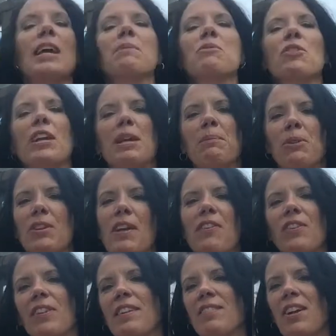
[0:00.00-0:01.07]
Amsterdam or
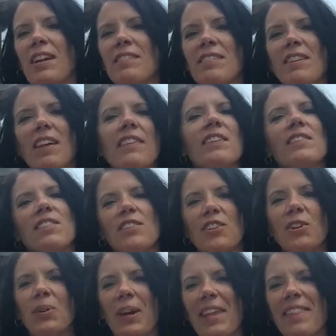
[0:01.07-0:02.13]
Netherlands, or has nothing to do
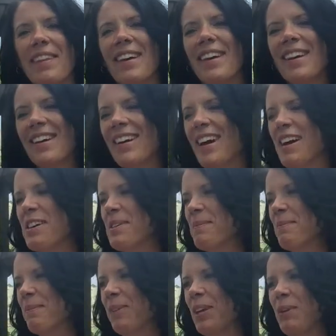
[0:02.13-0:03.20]
with,
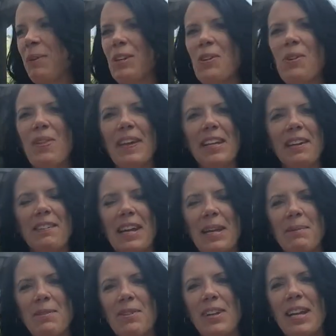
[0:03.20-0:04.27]
when you think of
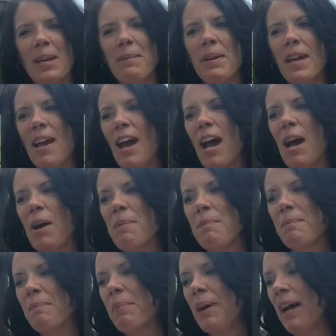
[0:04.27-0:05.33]
Amsterdam.
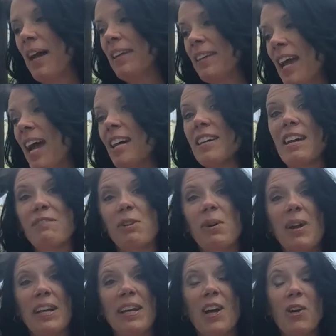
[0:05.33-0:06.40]
But yeah, everywhere
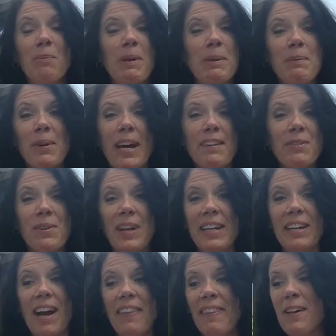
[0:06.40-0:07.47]
I go, people ask where I got